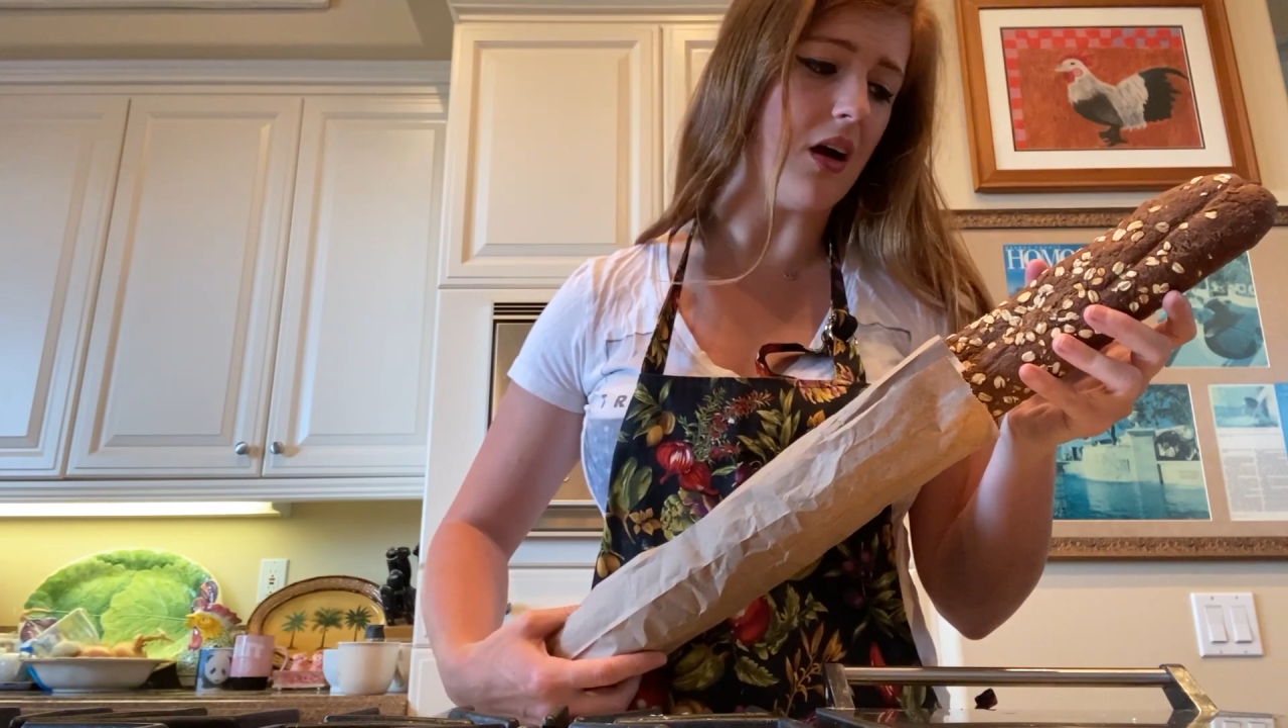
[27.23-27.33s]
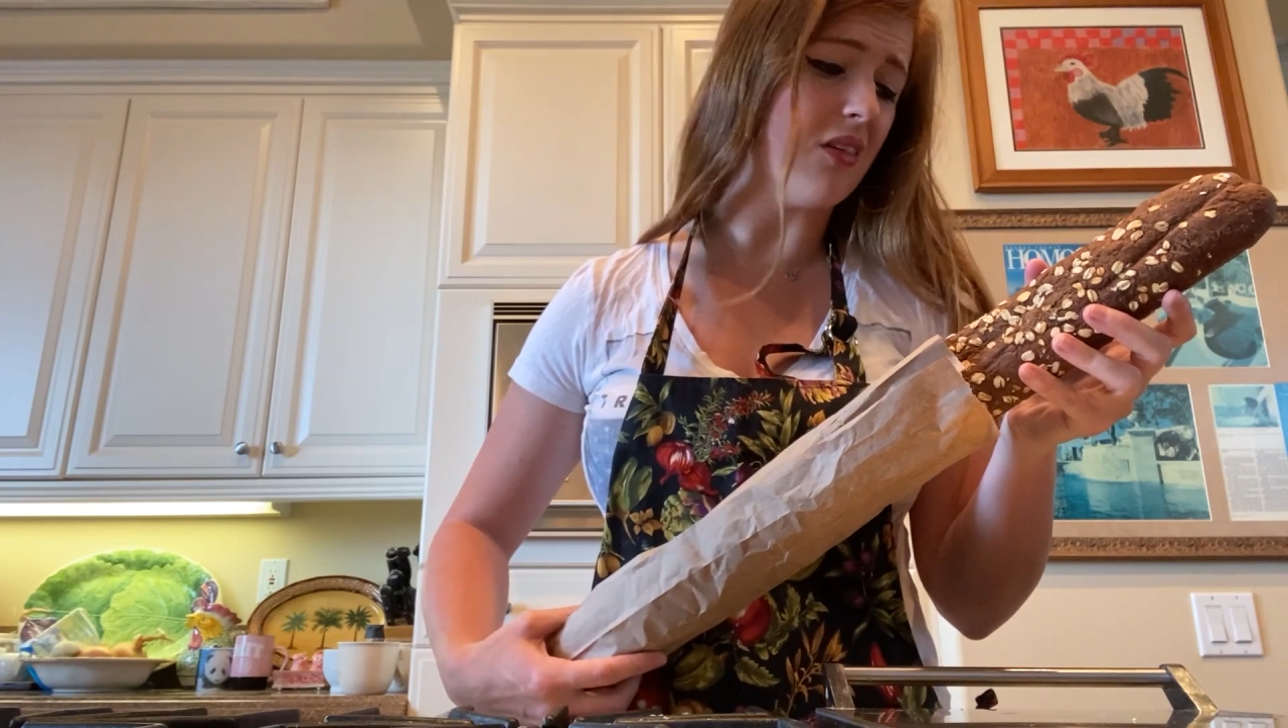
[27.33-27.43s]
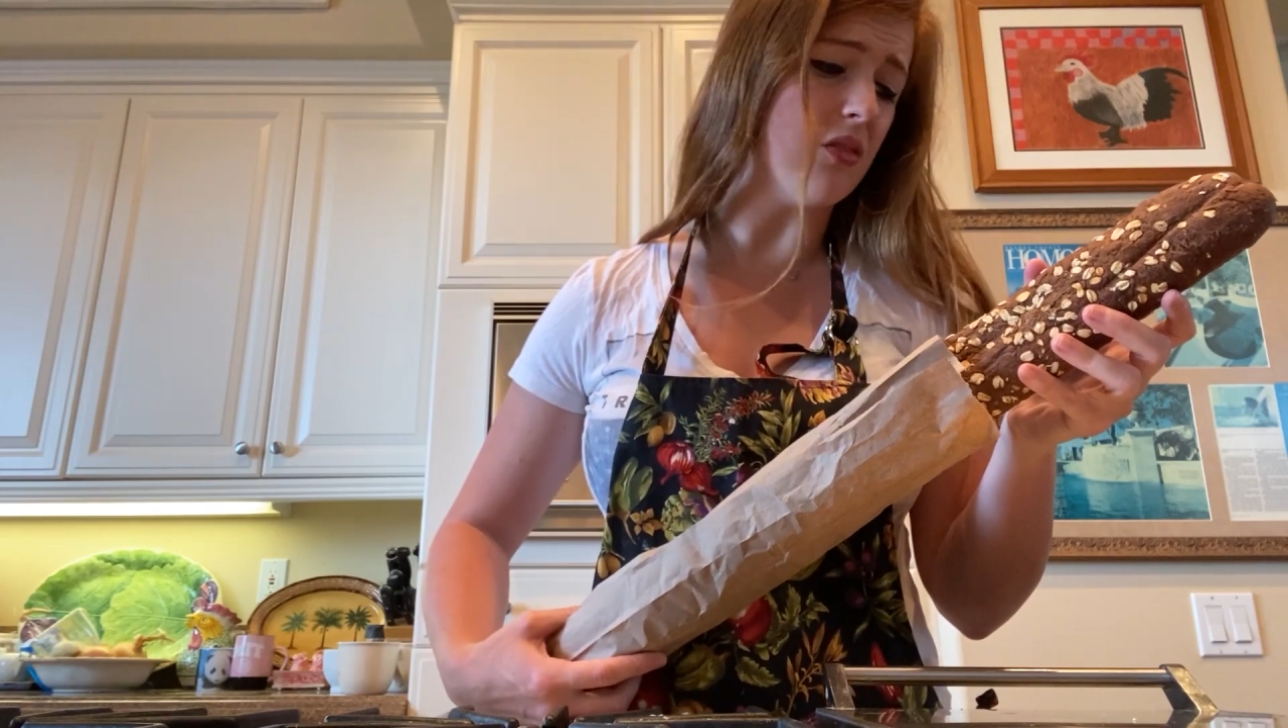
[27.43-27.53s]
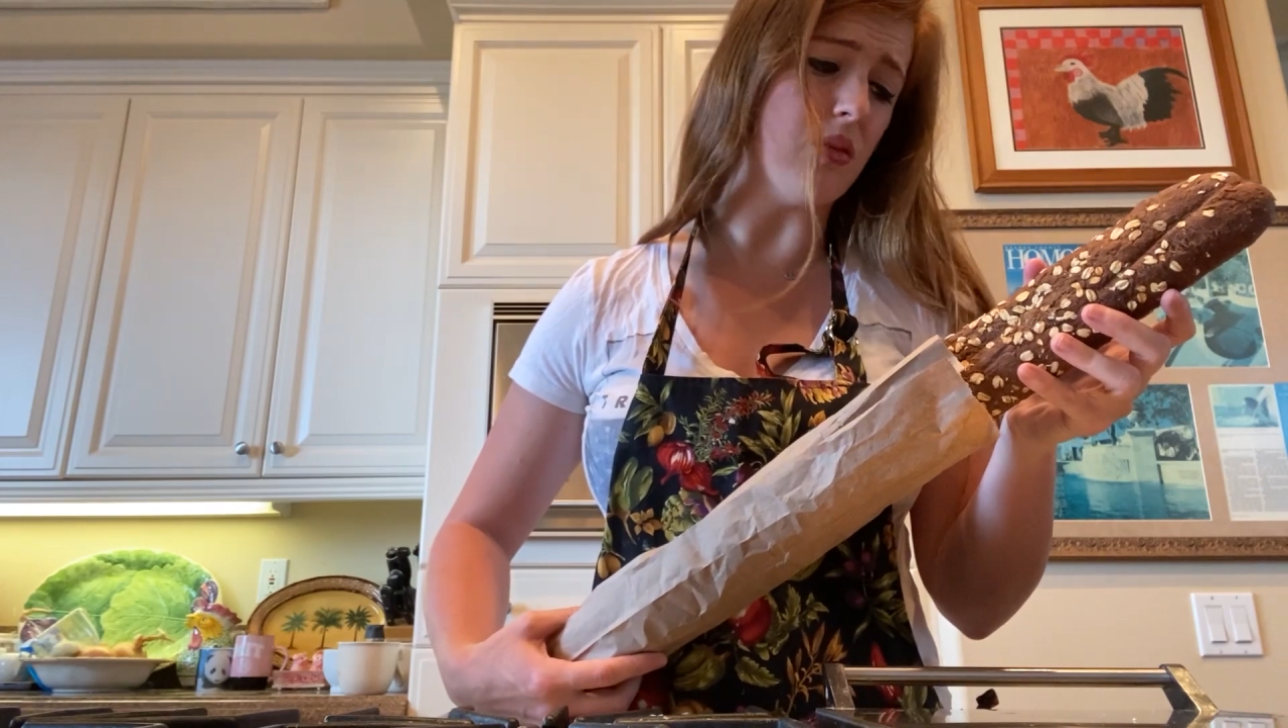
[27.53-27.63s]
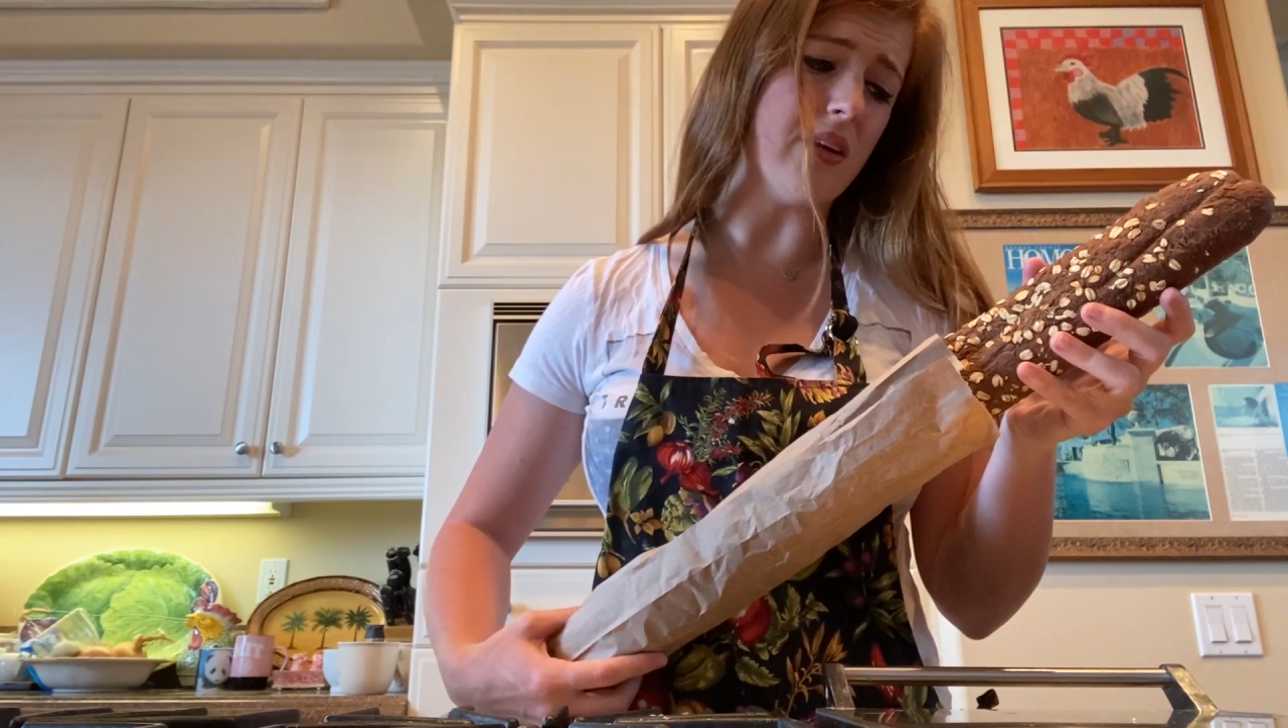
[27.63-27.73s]
I
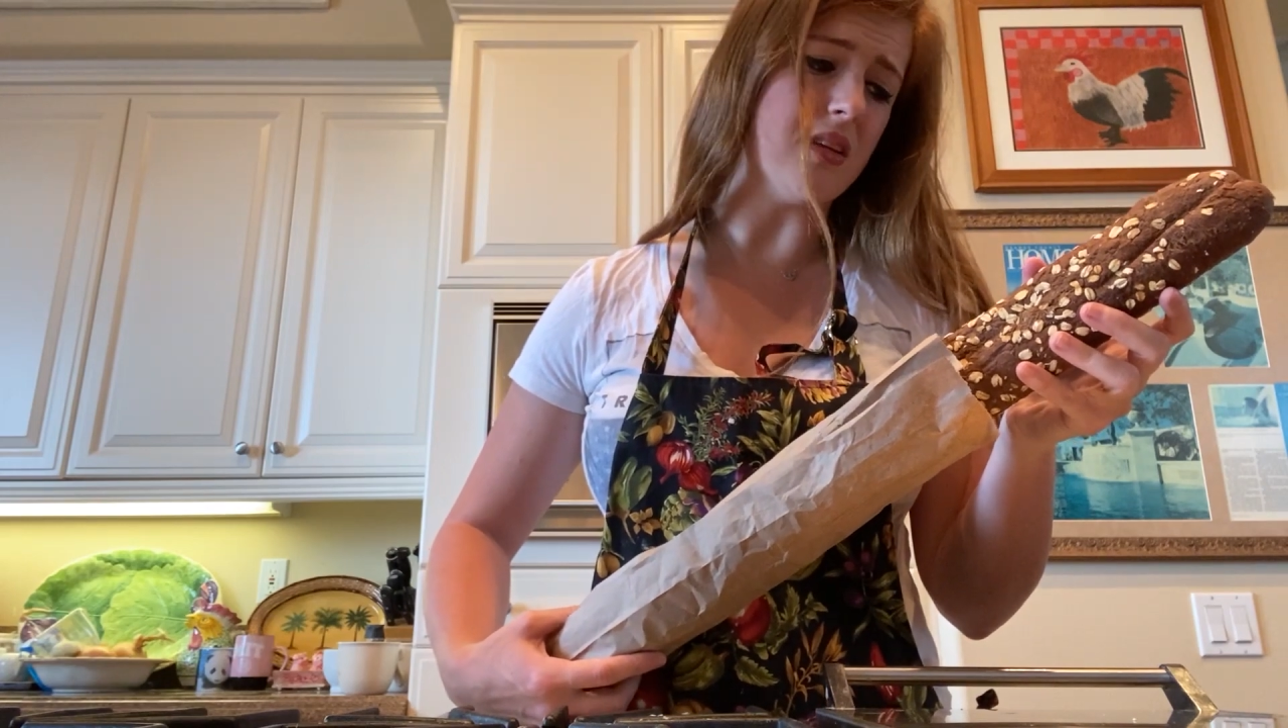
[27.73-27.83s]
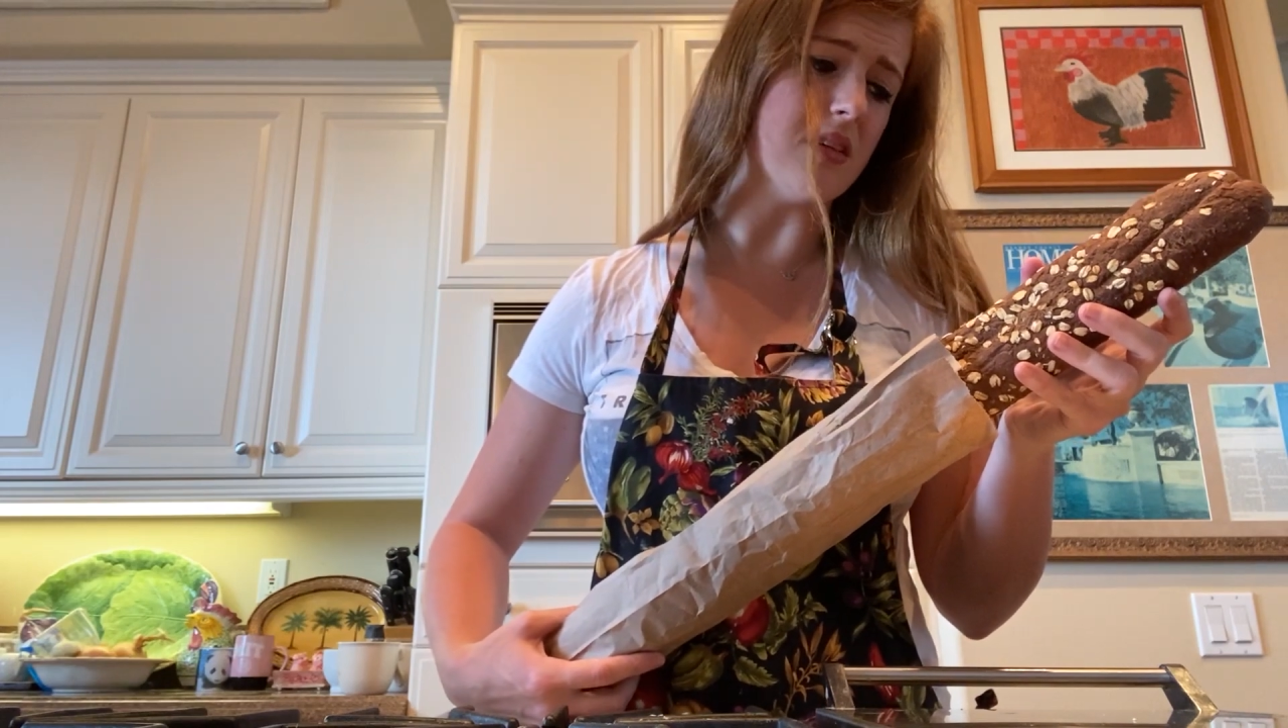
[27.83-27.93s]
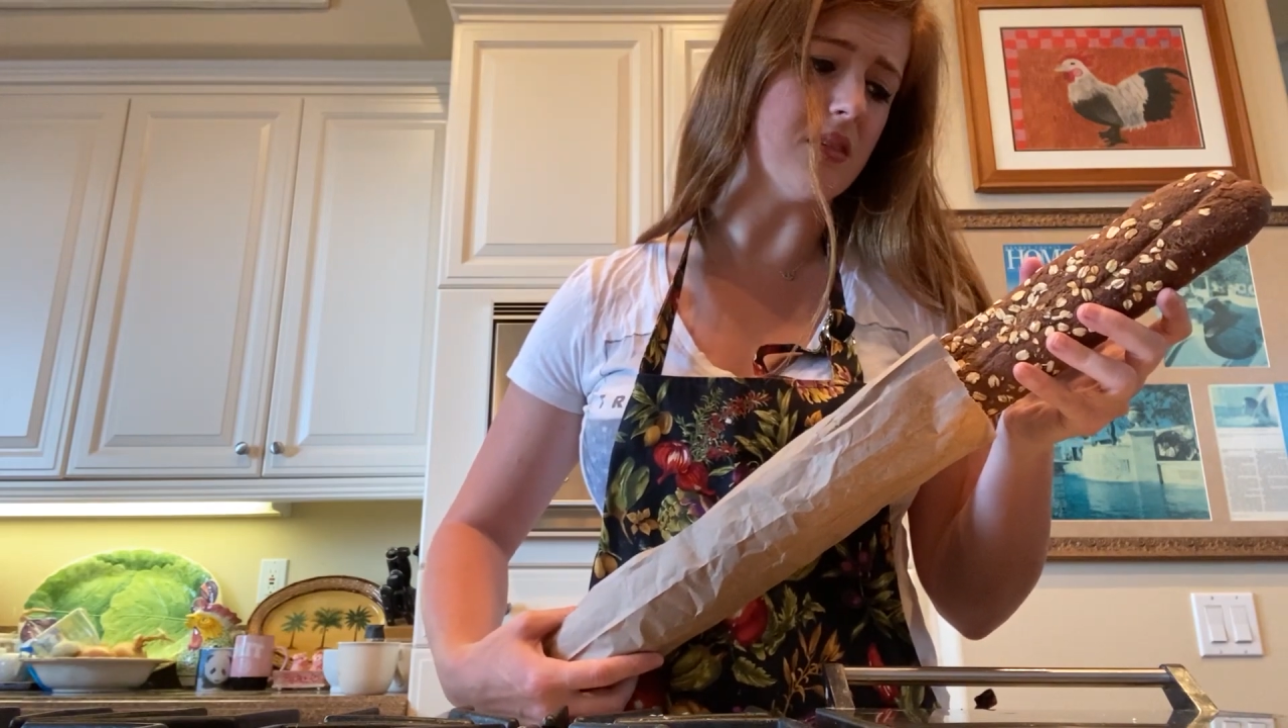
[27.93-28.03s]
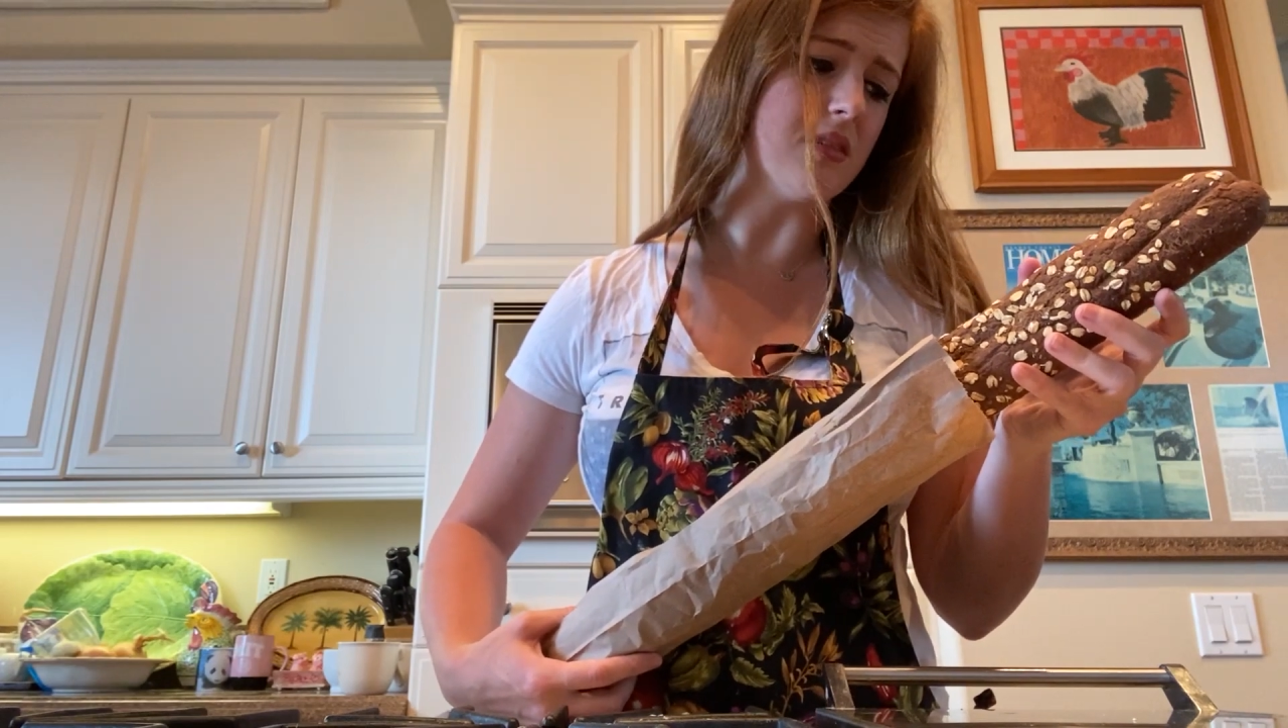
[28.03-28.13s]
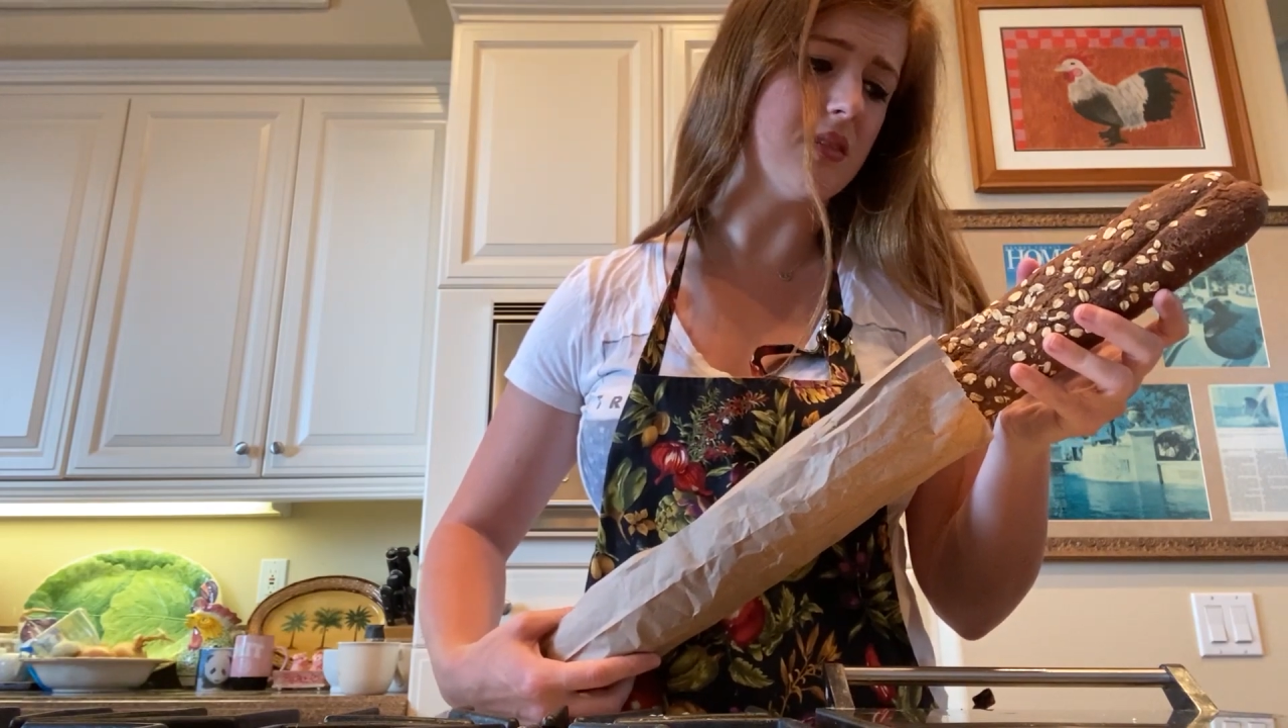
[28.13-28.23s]
have no idea,